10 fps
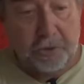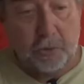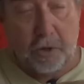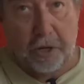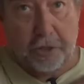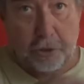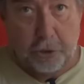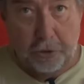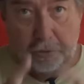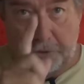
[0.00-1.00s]
Which way
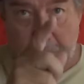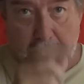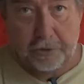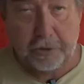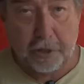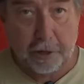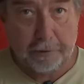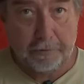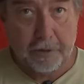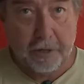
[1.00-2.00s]
do you think it should go?
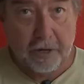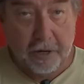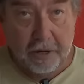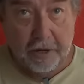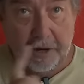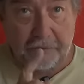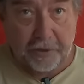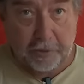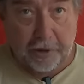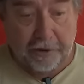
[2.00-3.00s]
Have a
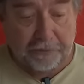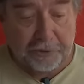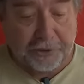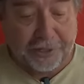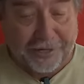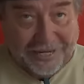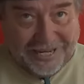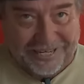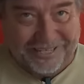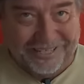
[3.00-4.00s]
think about it for a second.
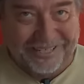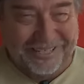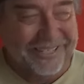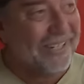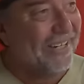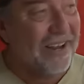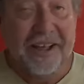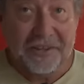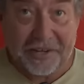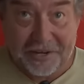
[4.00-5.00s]

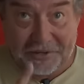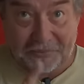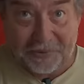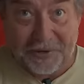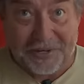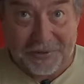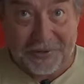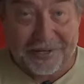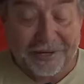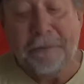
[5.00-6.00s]
It's going to surprise
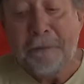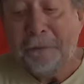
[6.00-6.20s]
you, hey?